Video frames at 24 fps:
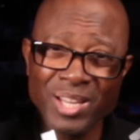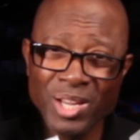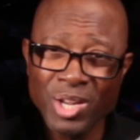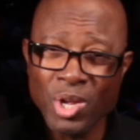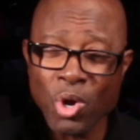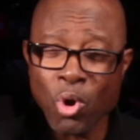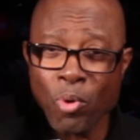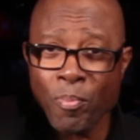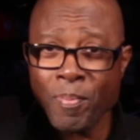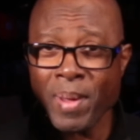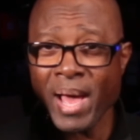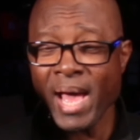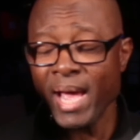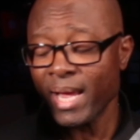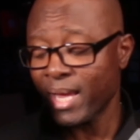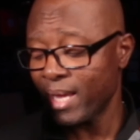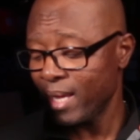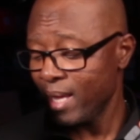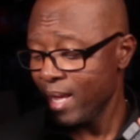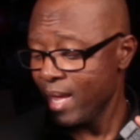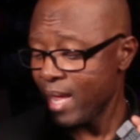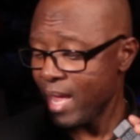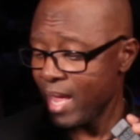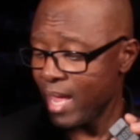go
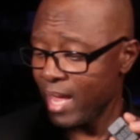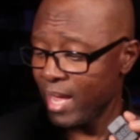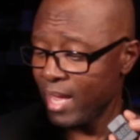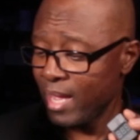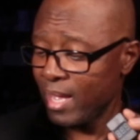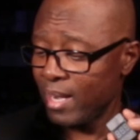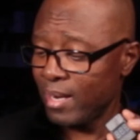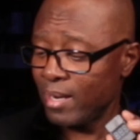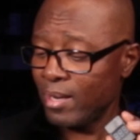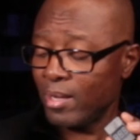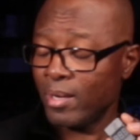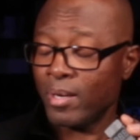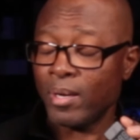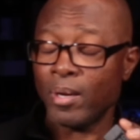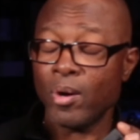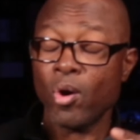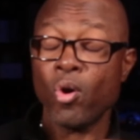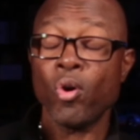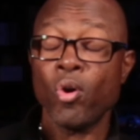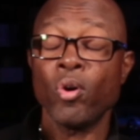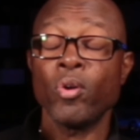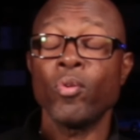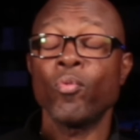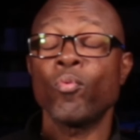back and
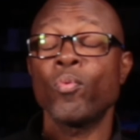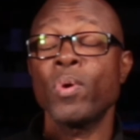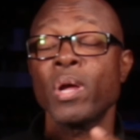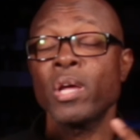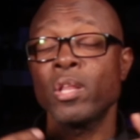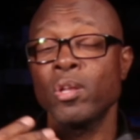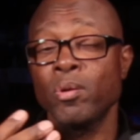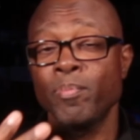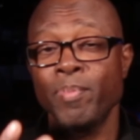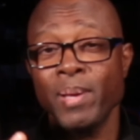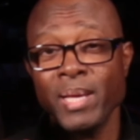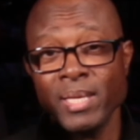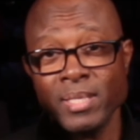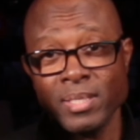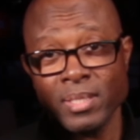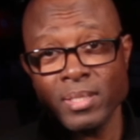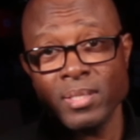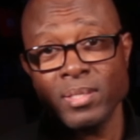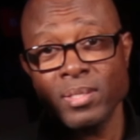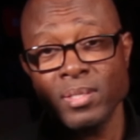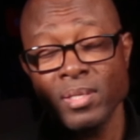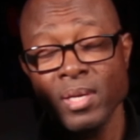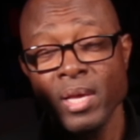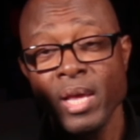on a regular
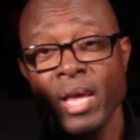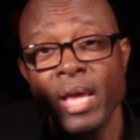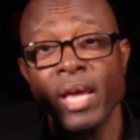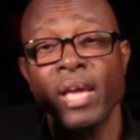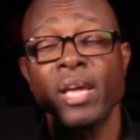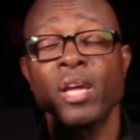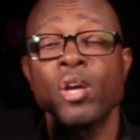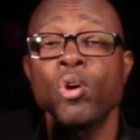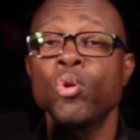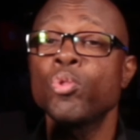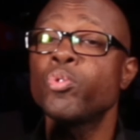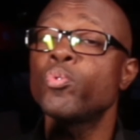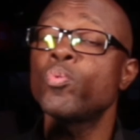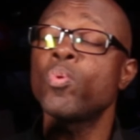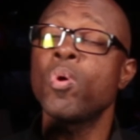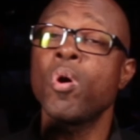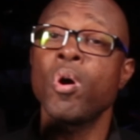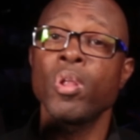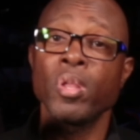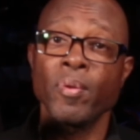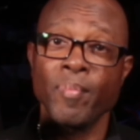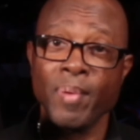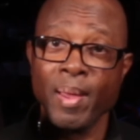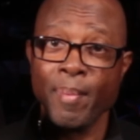basis and go through
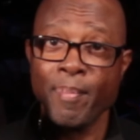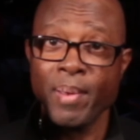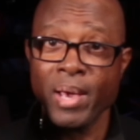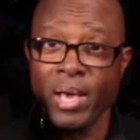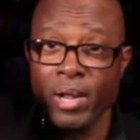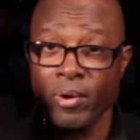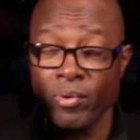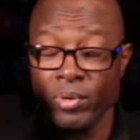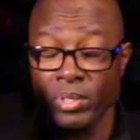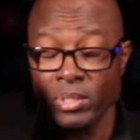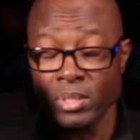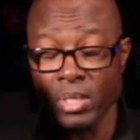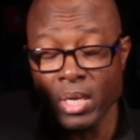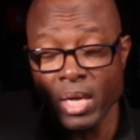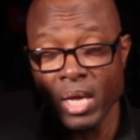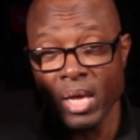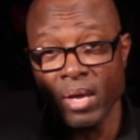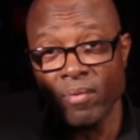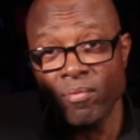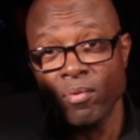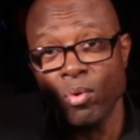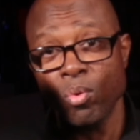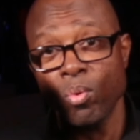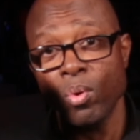all of my batteries, and I
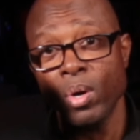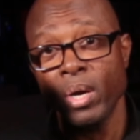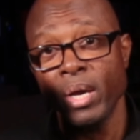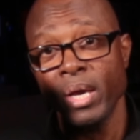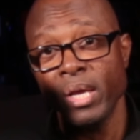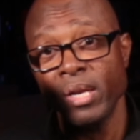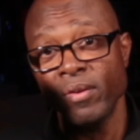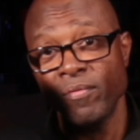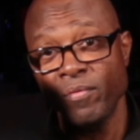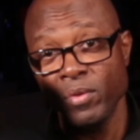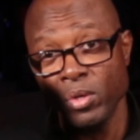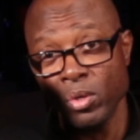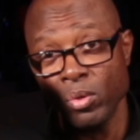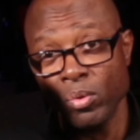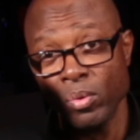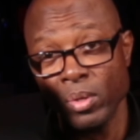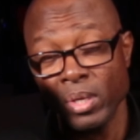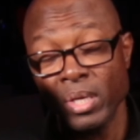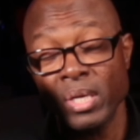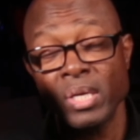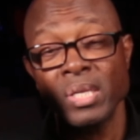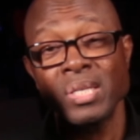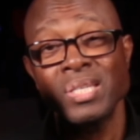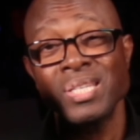have quite a few.
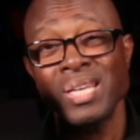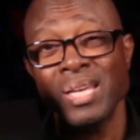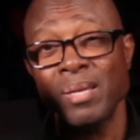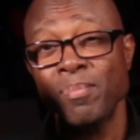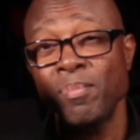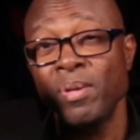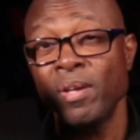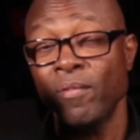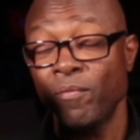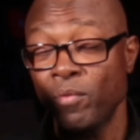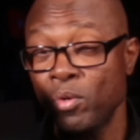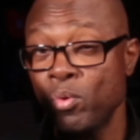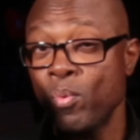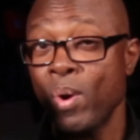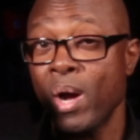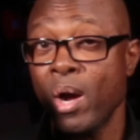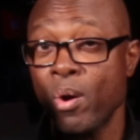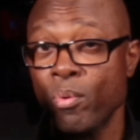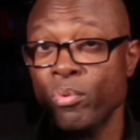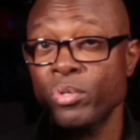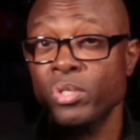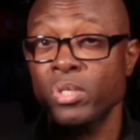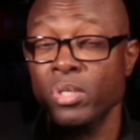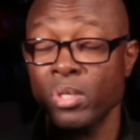It can take me a few
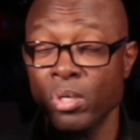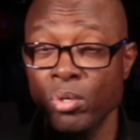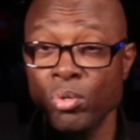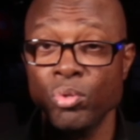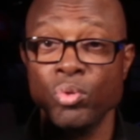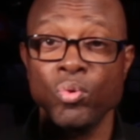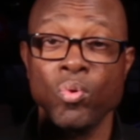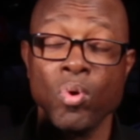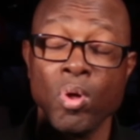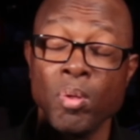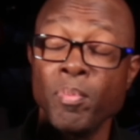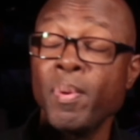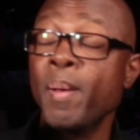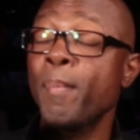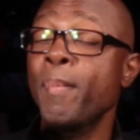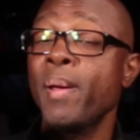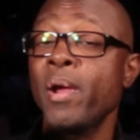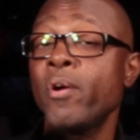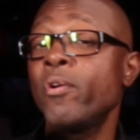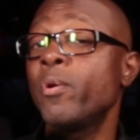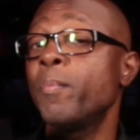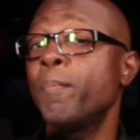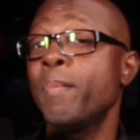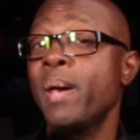hours to go through all my
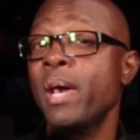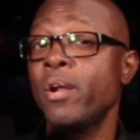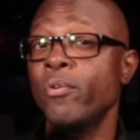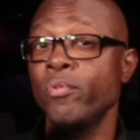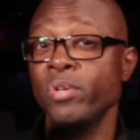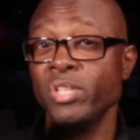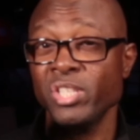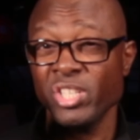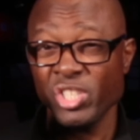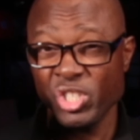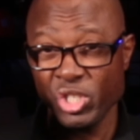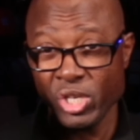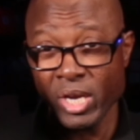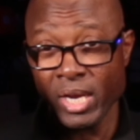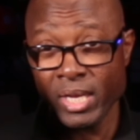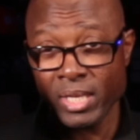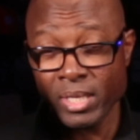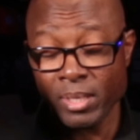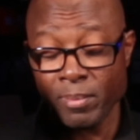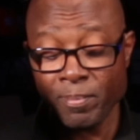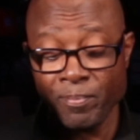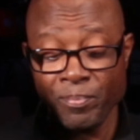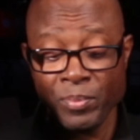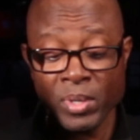batteries and check
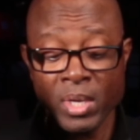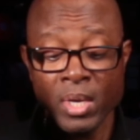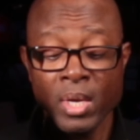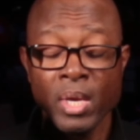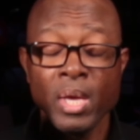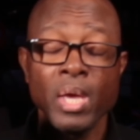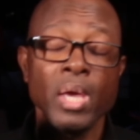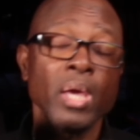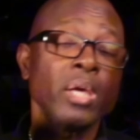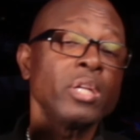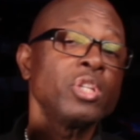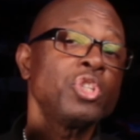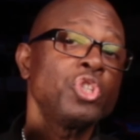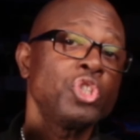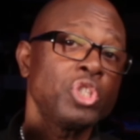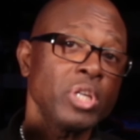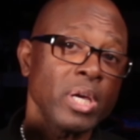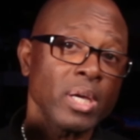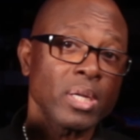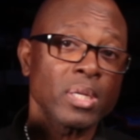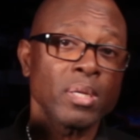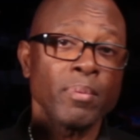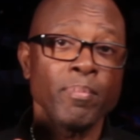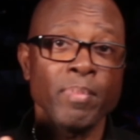them, and
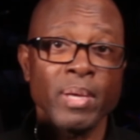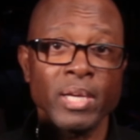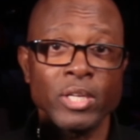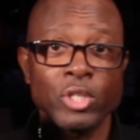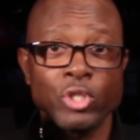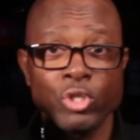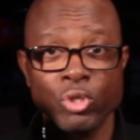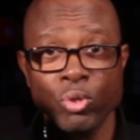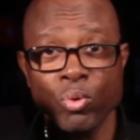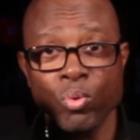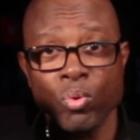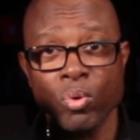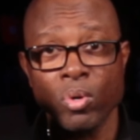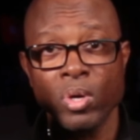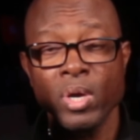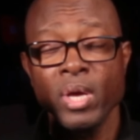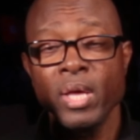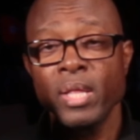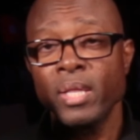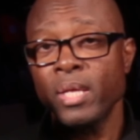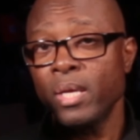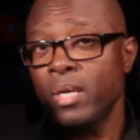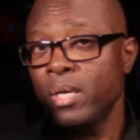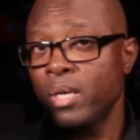check to make sure
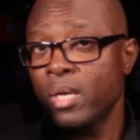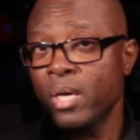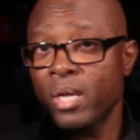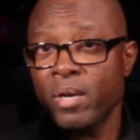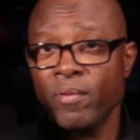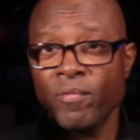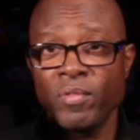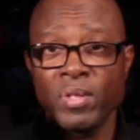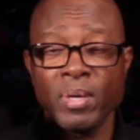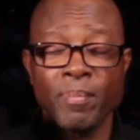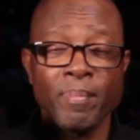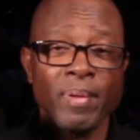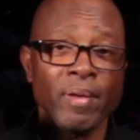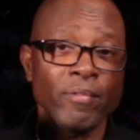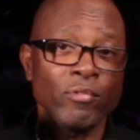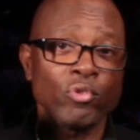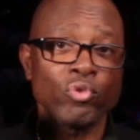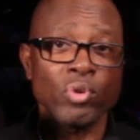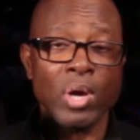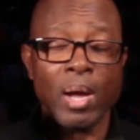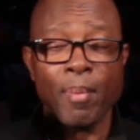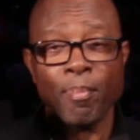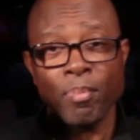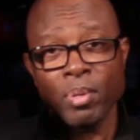that none of them have
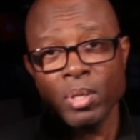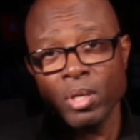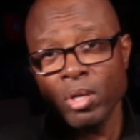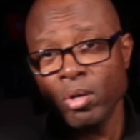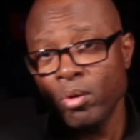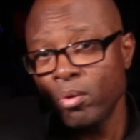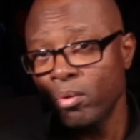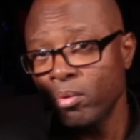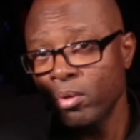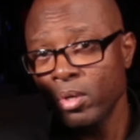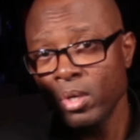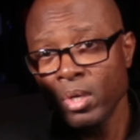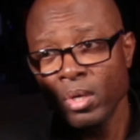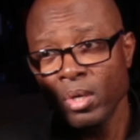dropped below,